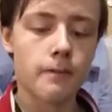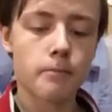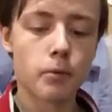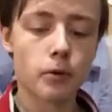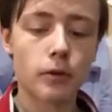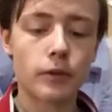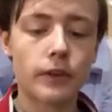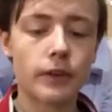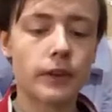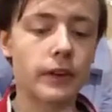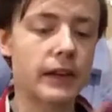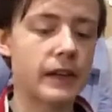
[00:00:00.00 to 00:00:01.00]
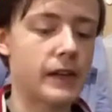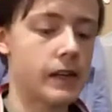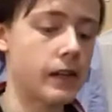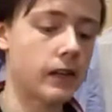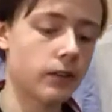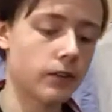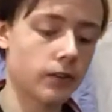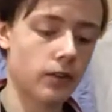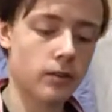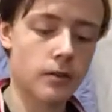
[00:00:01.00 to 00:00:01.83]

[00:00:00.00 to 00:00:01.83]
But it is